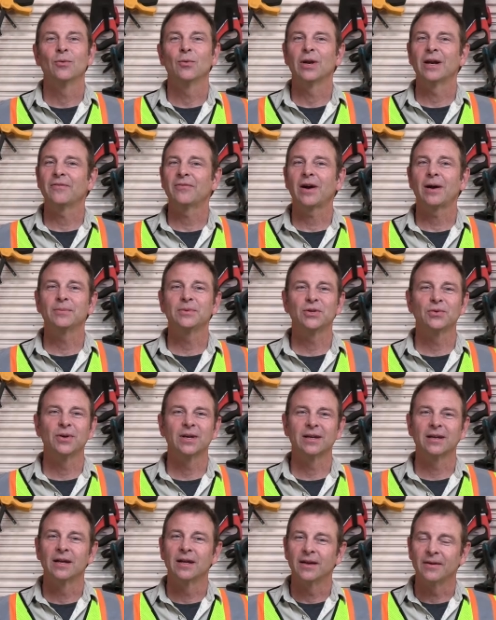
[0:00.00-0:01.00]
Whenever I'm
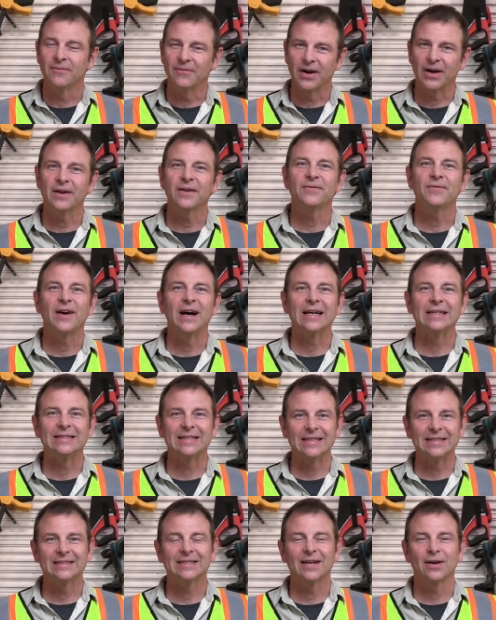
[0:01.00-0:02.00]
doing very fine
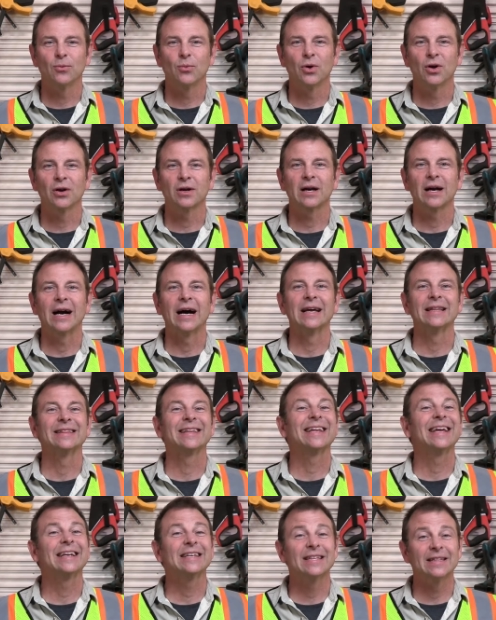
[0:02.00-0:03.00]
detail work, I
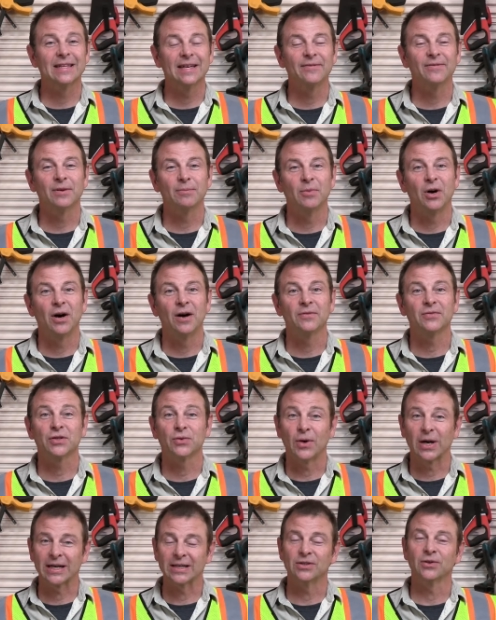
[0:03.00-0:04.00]
tend to leave them off
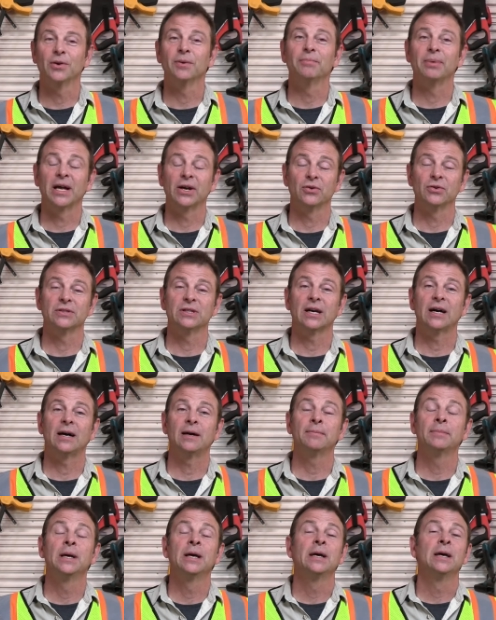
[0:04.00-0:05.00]
so I can do a better
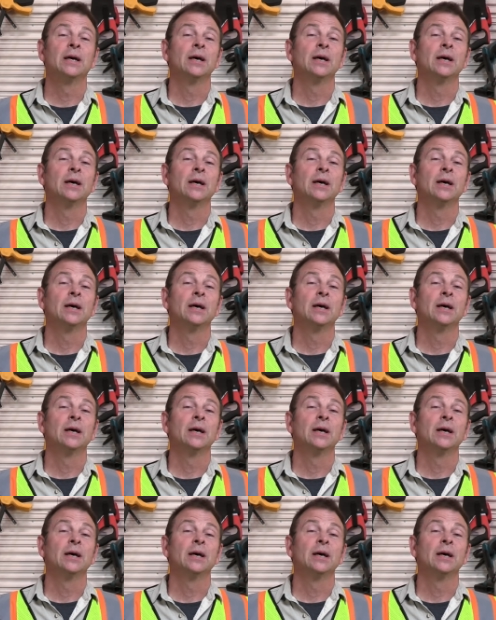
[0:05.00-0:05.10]
job.